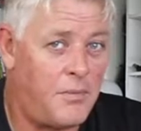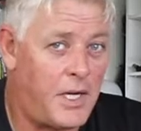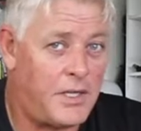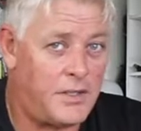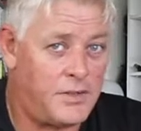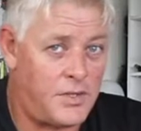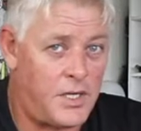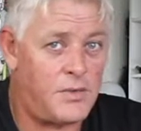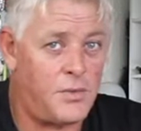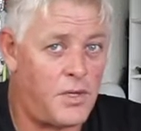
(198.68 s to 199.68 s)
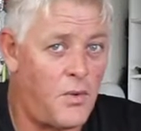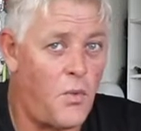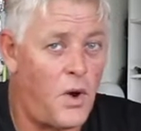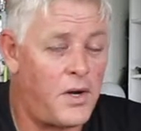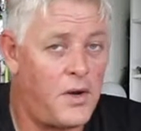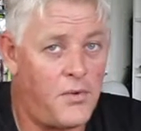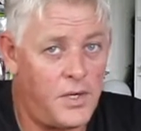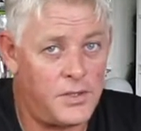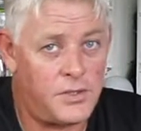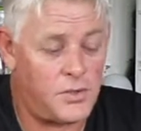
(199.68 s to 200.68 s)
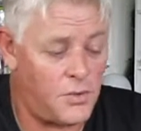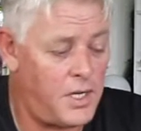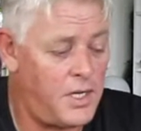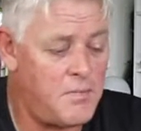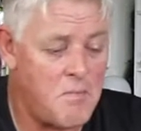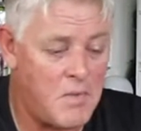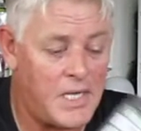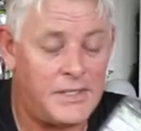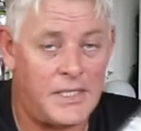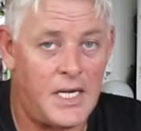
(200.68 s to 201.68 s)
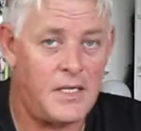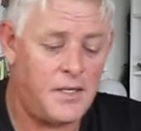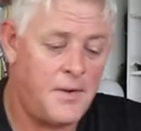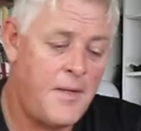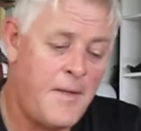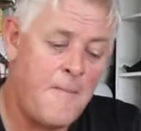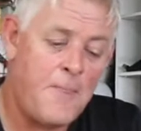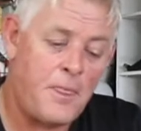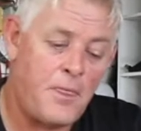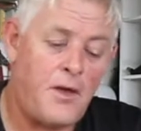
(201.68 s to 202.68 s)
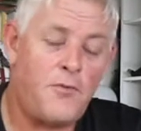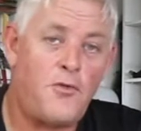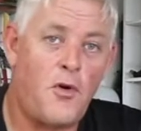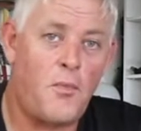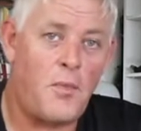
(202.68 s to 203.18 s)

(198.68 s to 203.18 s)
make this trace with a 1-0 ring sway, must add. Then for